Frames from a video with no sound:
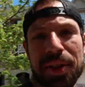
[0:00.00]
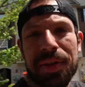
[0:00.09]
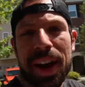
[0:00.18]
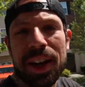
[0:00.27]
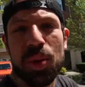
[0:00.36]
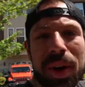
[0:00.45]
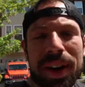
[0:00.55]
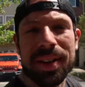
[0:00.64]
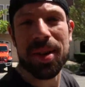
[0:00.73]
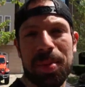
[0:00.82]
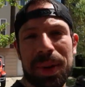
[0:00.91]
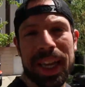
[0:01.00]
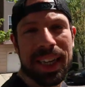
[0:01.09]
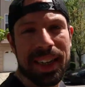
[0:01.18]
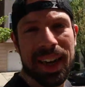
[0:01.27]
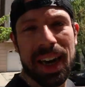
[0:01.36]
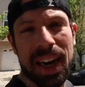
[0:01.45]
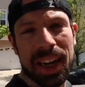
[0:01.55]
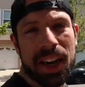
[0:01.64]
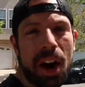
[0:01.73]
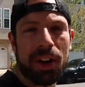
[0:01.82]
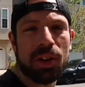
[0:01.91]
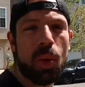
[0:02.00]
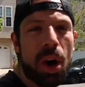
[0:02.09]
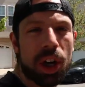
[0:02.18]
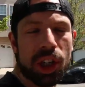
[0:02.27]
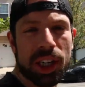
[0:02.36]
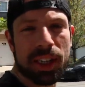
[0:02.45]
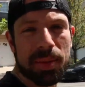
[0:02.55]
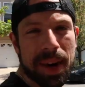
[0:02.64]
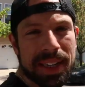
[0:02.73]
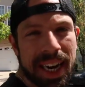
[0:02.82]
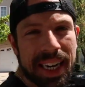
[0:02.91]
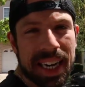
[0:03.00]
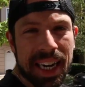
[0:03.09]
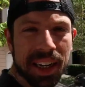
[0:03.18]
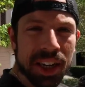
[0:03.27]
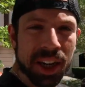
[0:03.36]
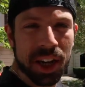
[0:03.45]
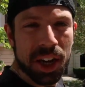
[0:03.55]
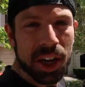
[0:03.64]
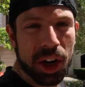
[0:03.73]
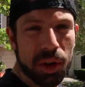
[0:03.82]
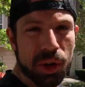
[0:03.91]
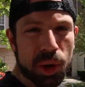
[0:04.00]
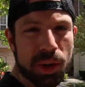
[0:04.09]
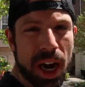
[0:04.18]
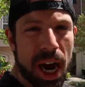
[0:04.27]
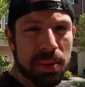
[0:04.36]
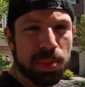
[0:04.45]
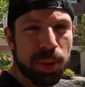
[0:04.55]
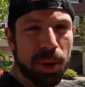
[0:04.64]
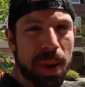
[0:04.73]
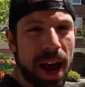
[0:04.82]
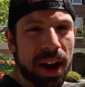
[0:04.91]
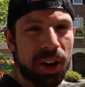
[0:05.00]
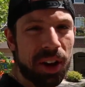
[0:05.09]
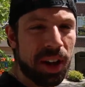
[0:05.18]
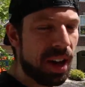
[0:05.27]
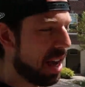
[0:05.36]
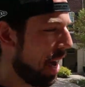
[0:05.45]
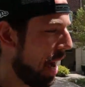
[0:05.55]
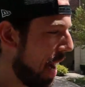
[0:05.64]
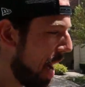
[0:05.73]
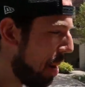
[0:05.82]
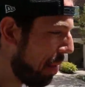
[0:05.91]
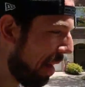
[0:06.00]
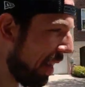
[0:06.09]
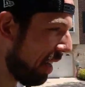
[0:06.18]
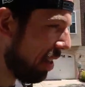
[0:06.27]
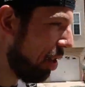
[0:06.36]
Phase one is complete. Car is washed. I did my technique, you know, two times per panel, and I think it